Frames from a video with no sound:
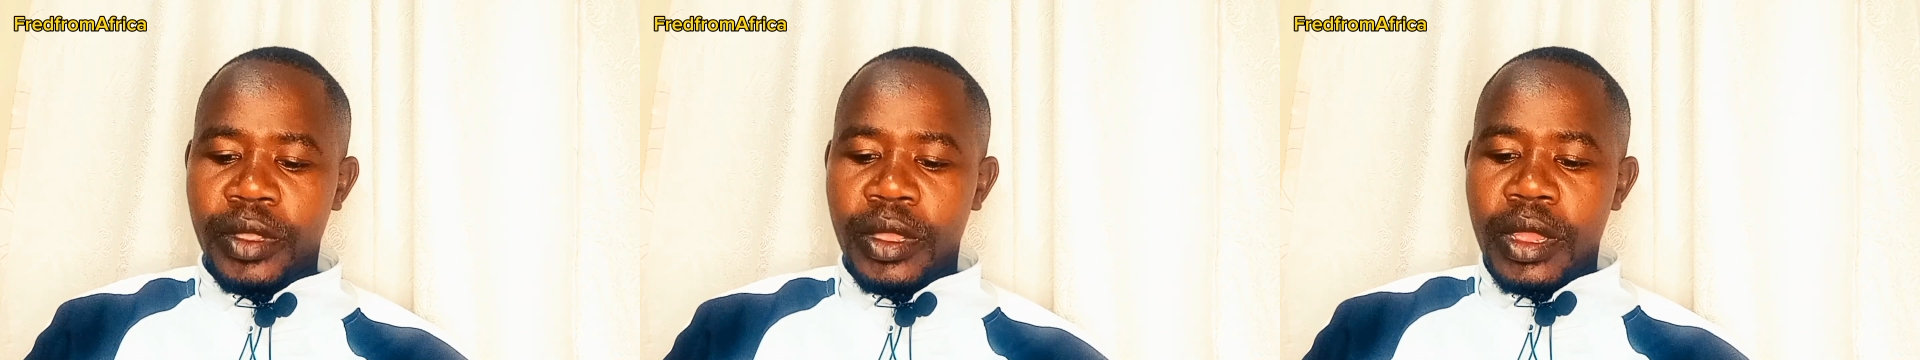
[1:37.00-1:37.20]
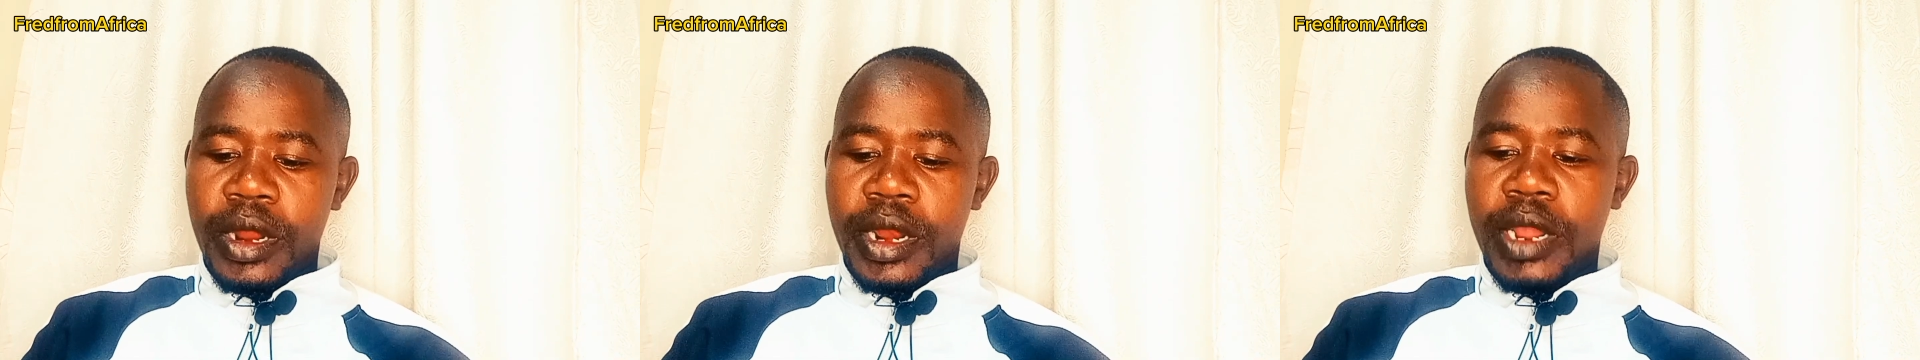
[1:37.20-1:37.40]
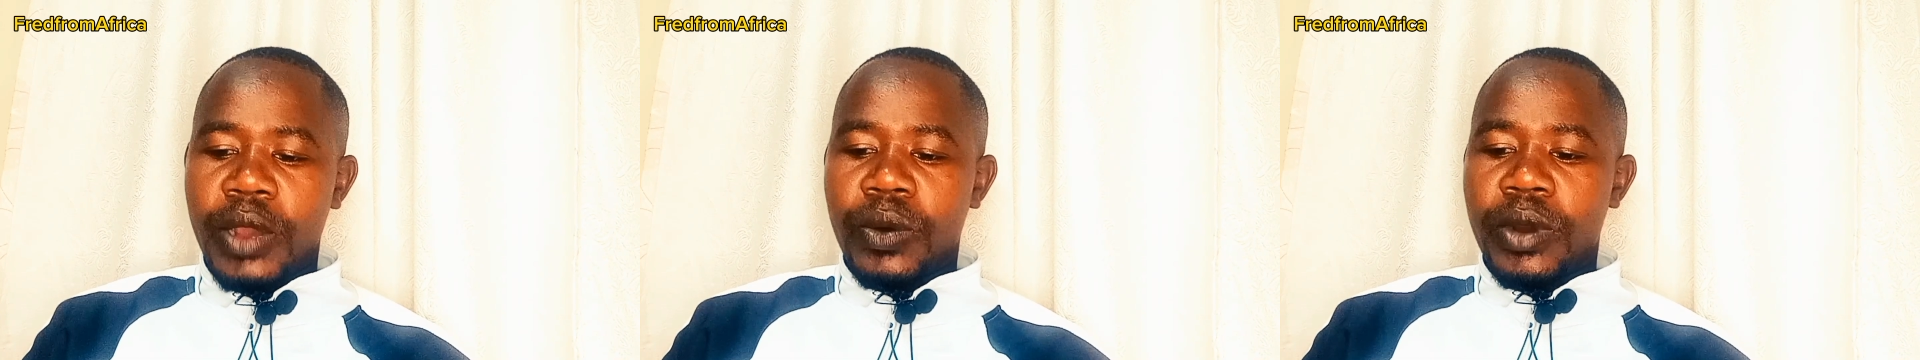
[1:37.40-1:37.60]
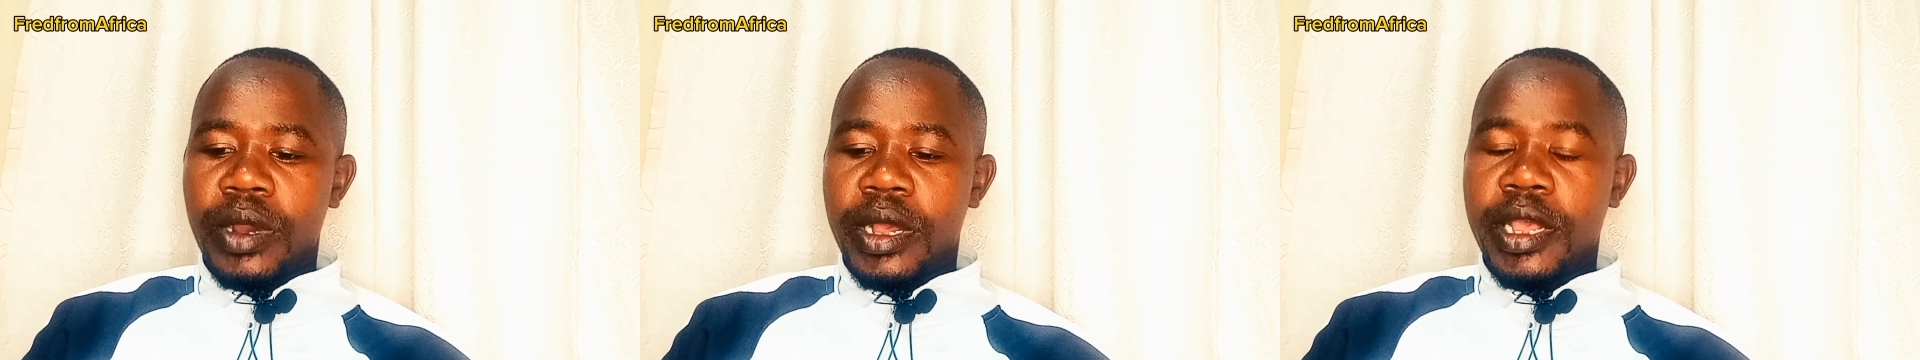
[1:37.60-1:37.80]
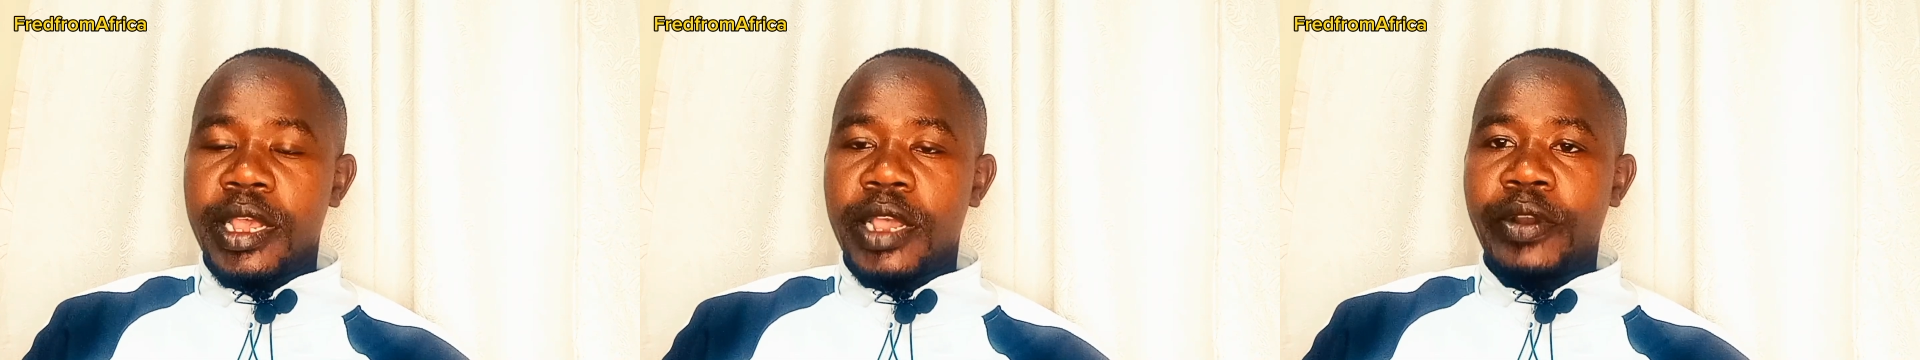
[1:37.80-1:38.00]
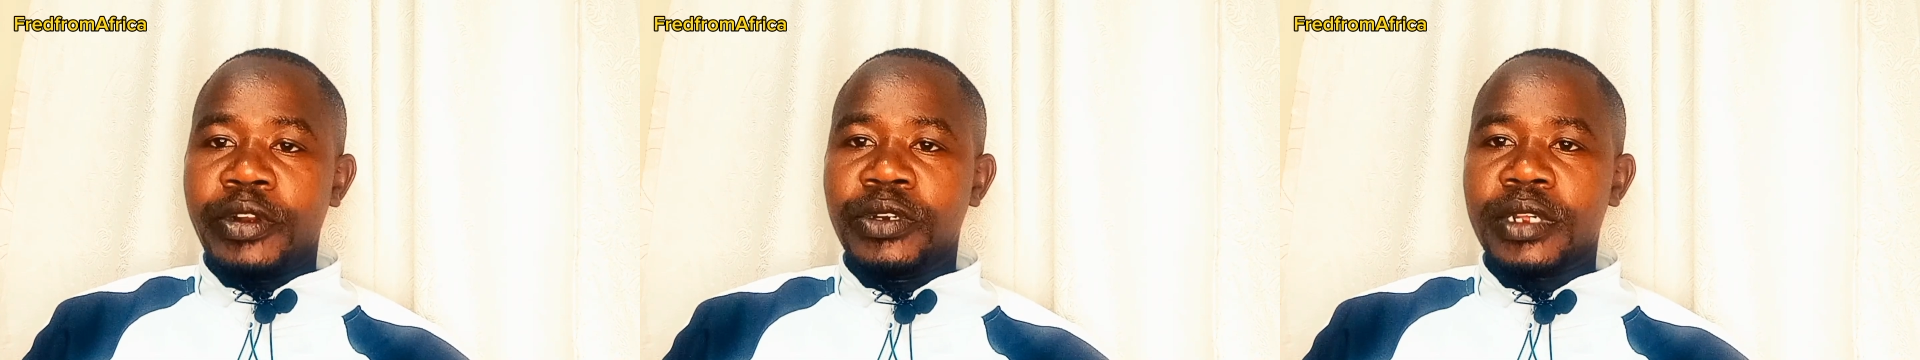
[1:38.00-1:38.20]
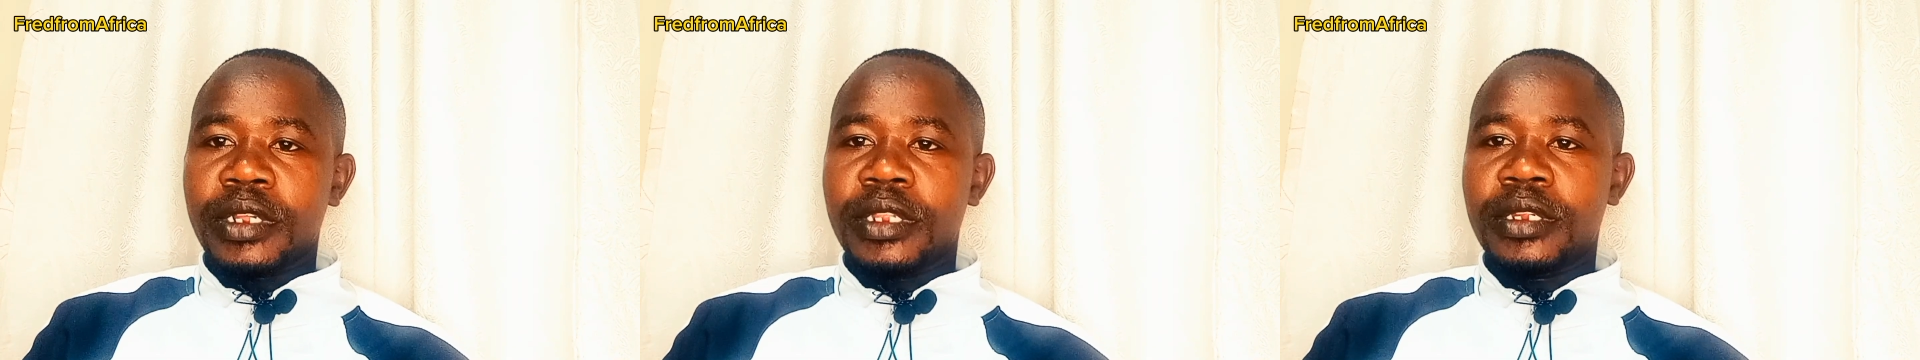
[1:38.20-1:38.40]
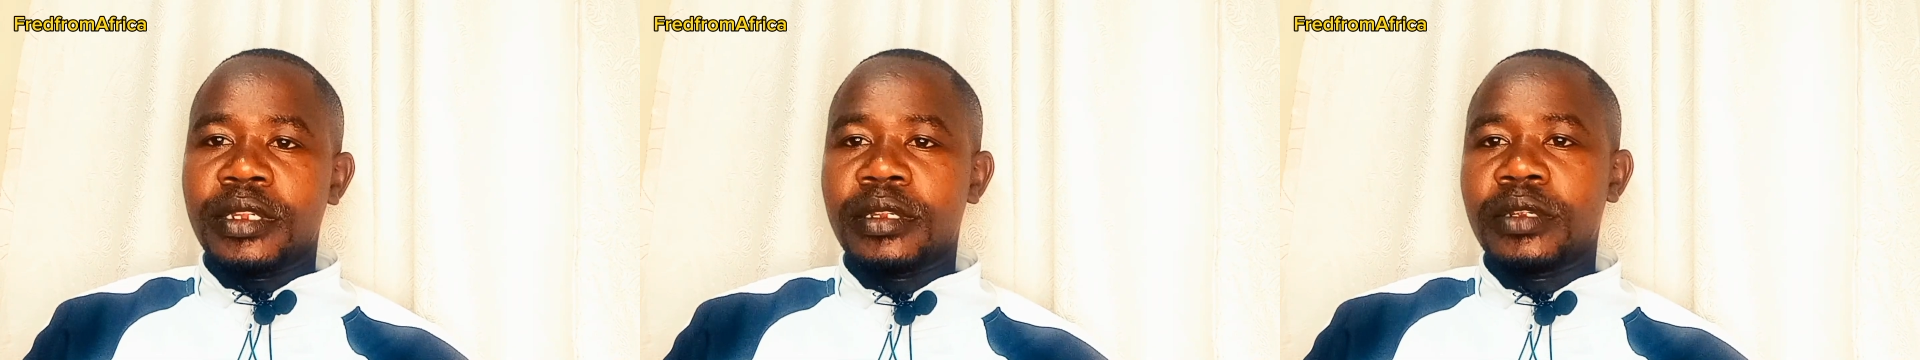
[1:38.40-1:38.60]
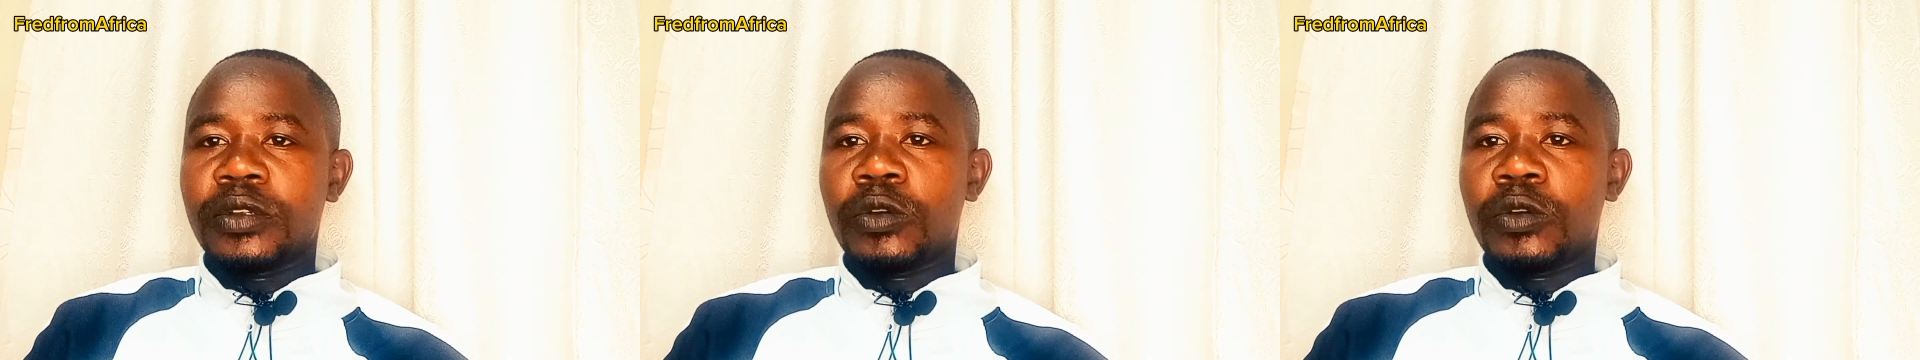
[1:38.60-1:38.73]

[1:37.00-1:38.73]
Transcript: now I want to take this